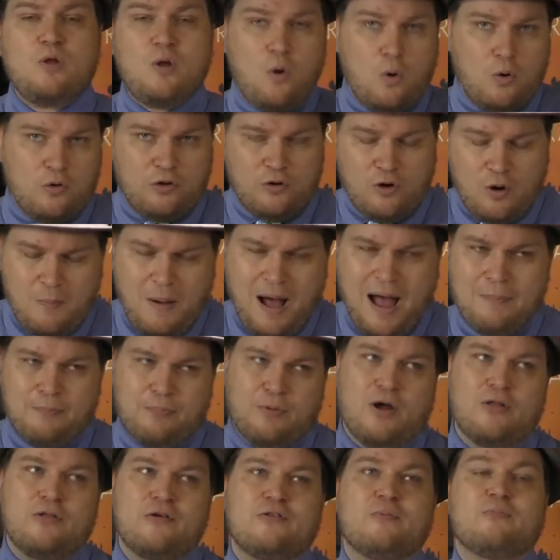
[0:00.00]
or the Lamont
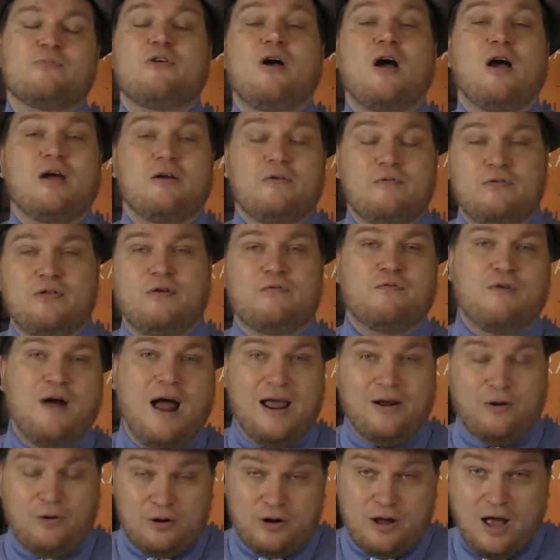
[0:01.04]
brothers, I'm sorry, the
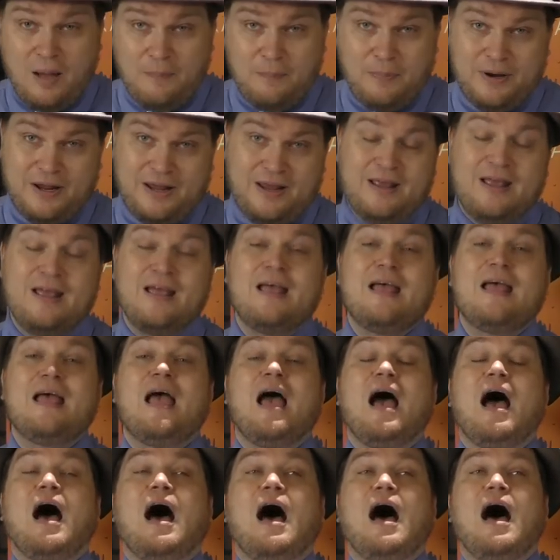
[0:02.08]
Fragor Company.
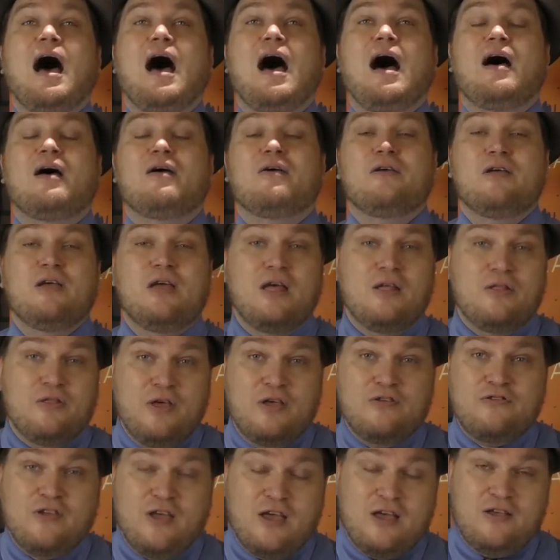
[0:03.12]
Uh,
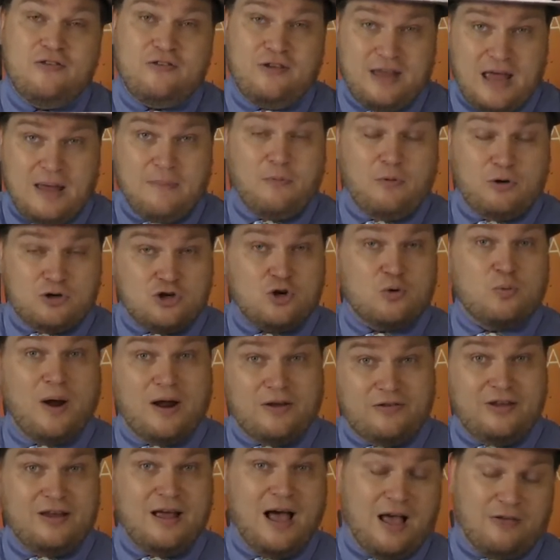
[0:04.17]
this is a game in which you're
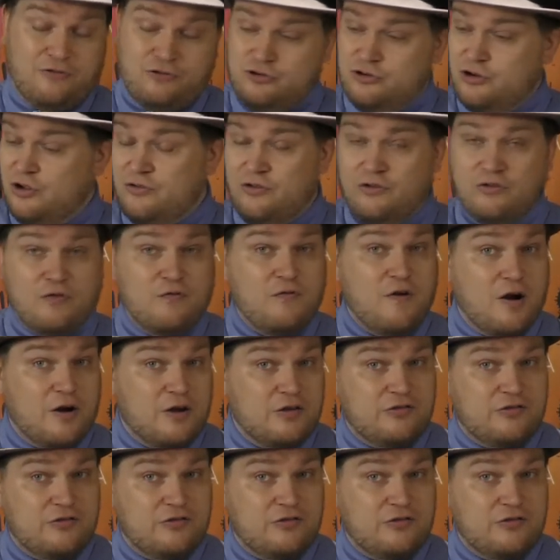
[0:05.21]
racing ostriches. It's a very